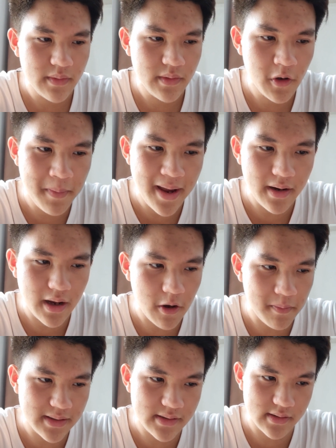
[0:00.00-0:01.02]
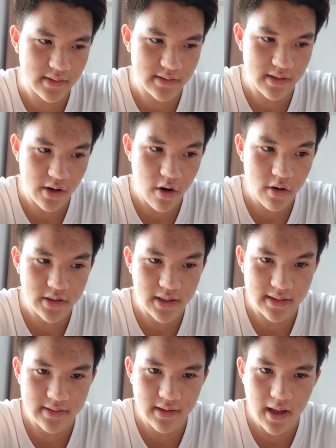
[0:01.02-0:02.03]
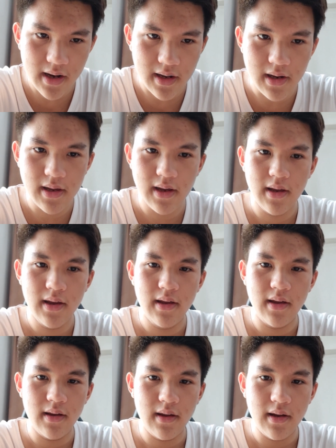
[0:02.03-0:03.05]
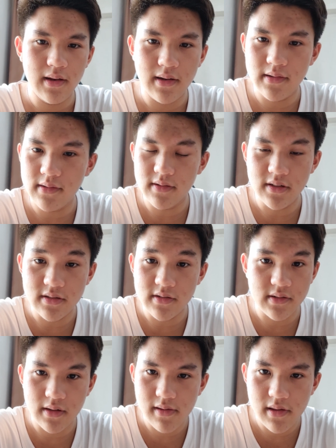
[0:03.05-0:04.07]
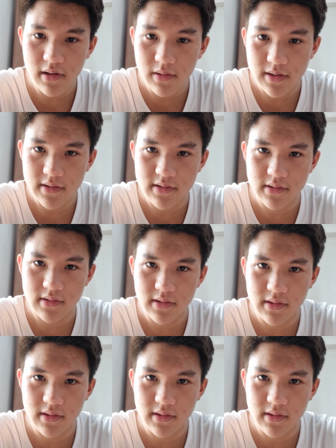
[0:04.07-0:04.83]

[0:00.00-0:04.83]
No matter how much psychology I study, it is just theories.